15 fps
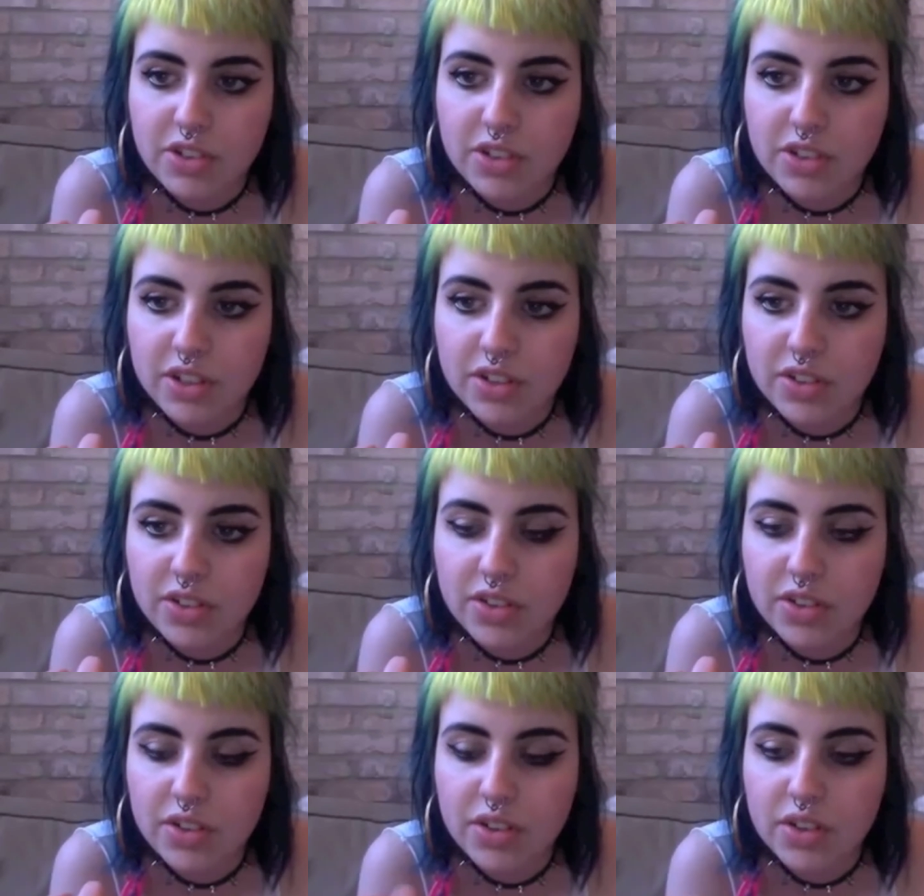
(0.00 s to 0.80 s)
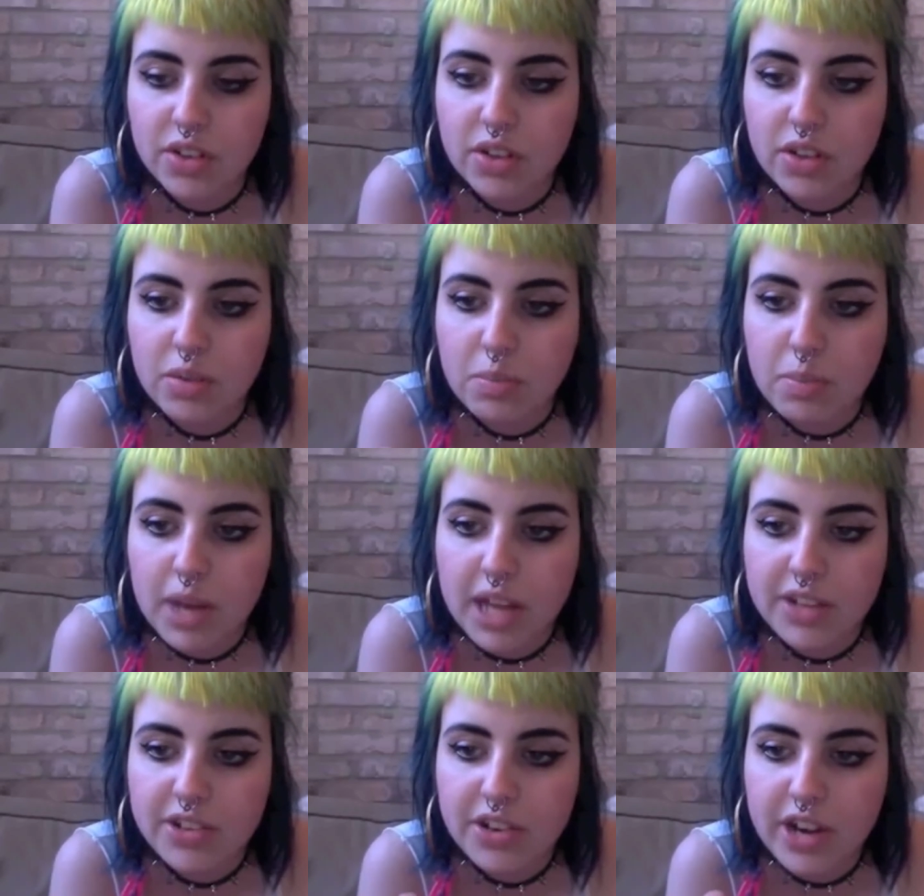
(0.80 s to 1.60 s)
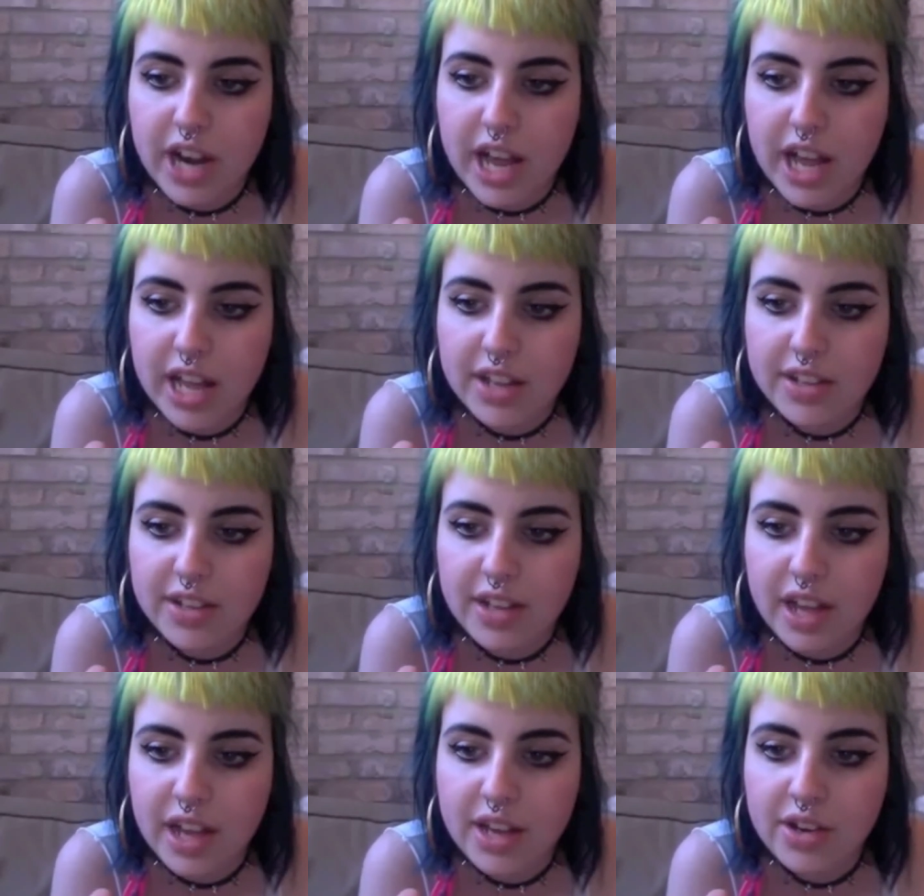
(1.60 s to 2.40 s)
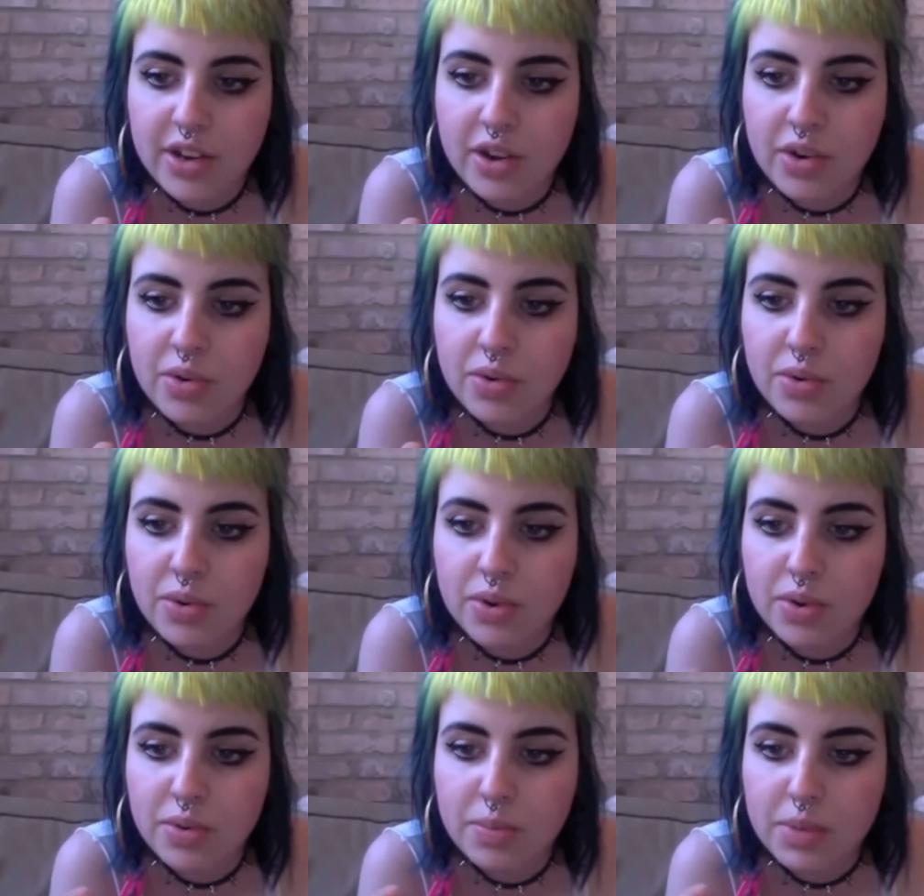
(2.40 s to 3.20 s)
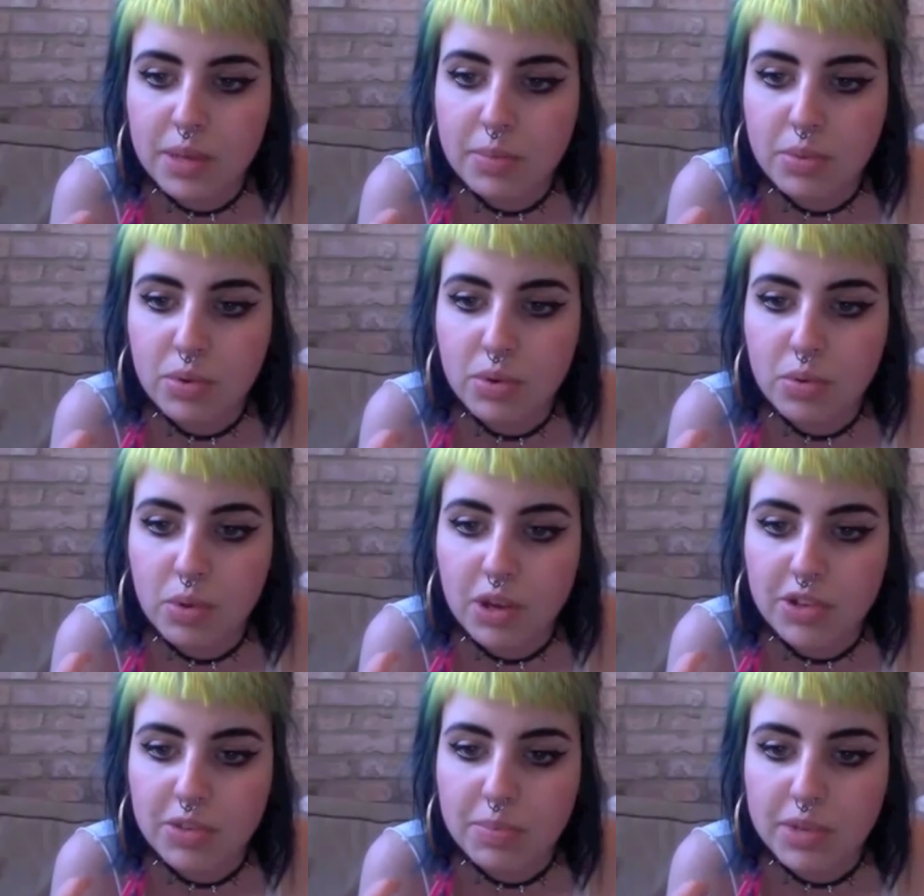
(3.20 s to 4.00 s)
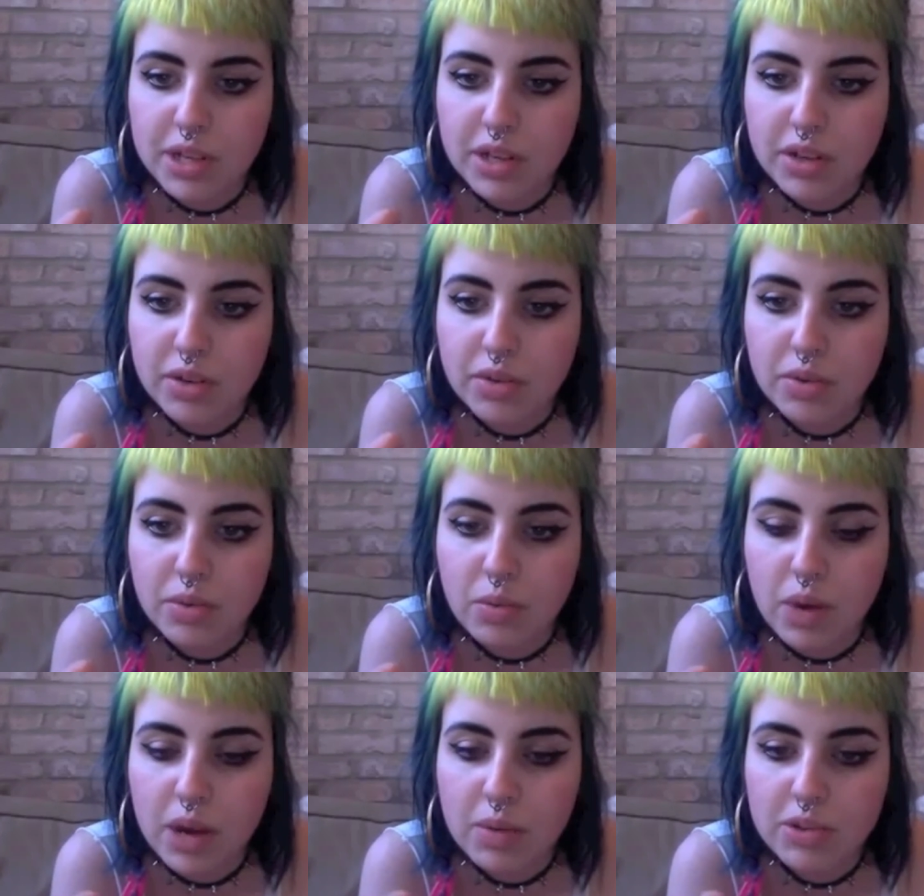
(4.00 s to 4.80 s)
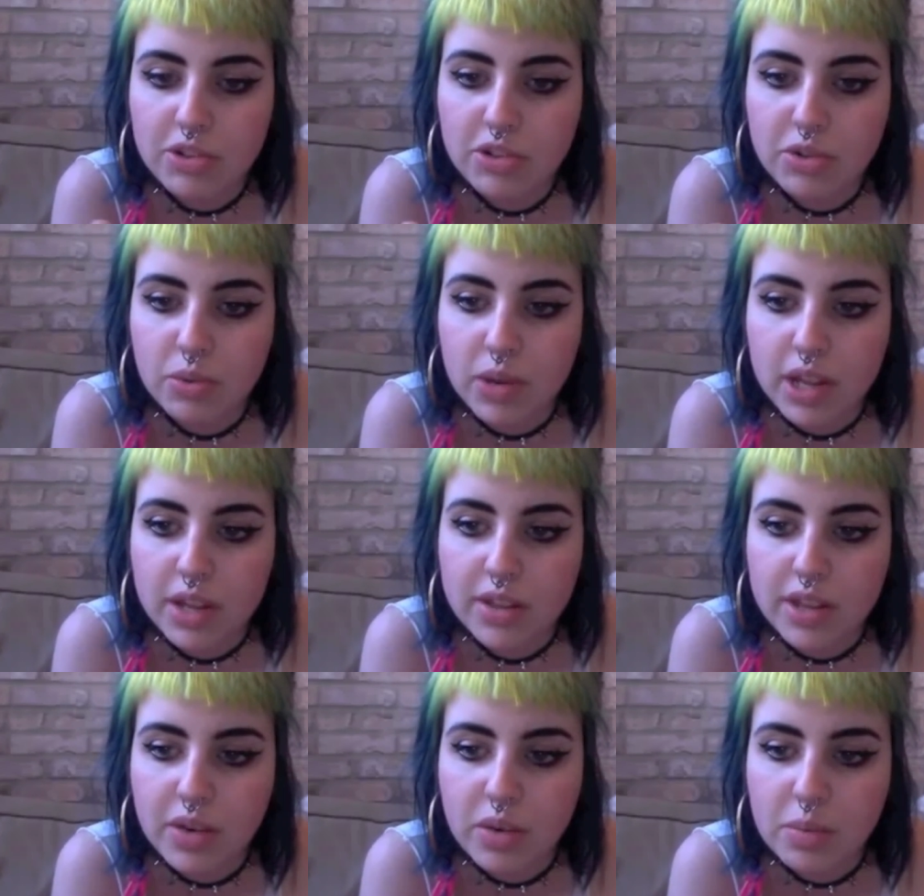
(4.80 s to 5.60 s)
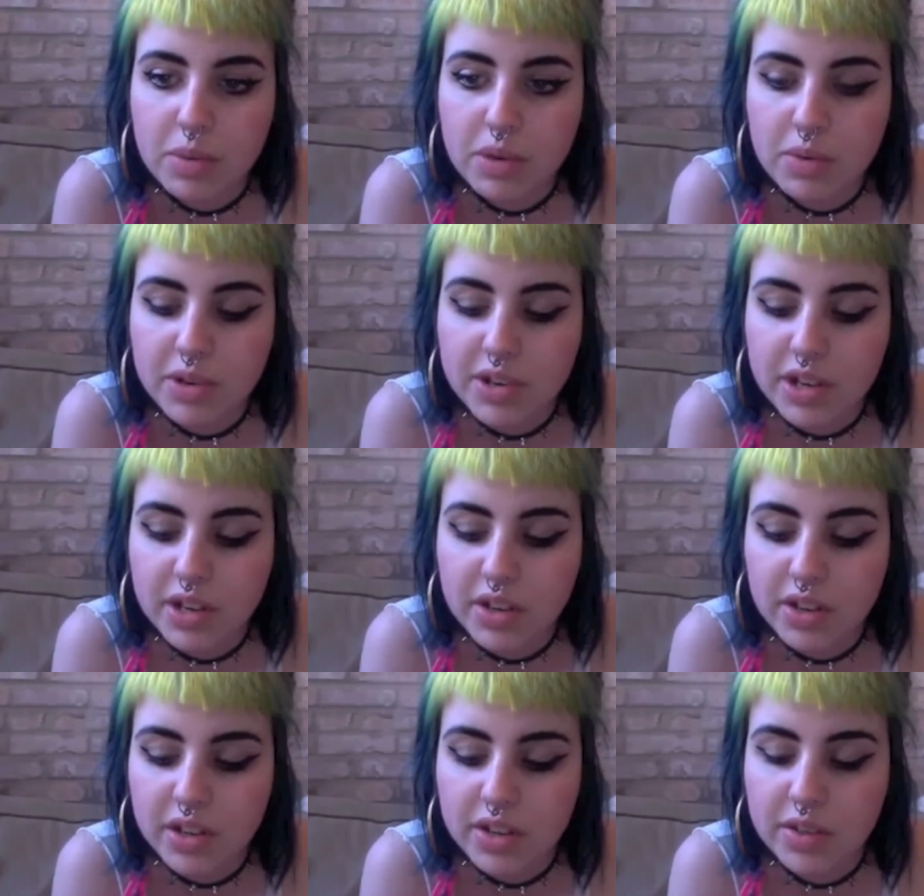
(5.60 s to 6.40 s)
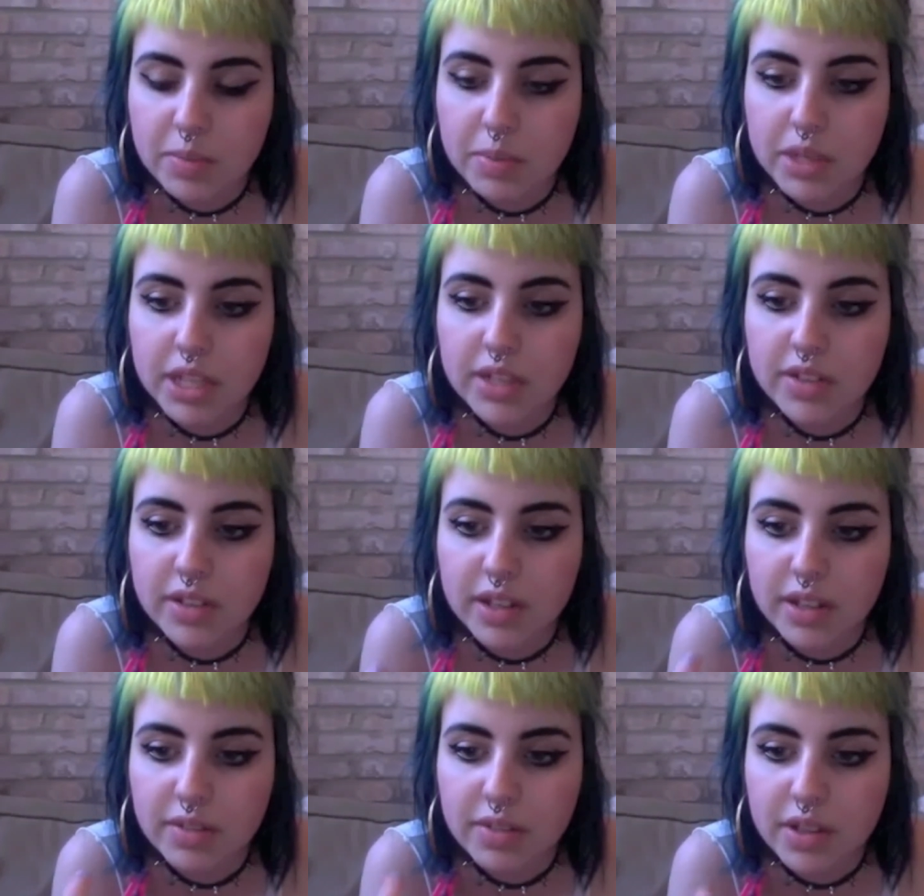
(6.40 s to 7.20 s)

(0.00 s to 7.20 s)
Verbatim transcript: 10 hours that I recorded and put on YouTube, is a huge piece for me. I really didn't know what I was doing at the time.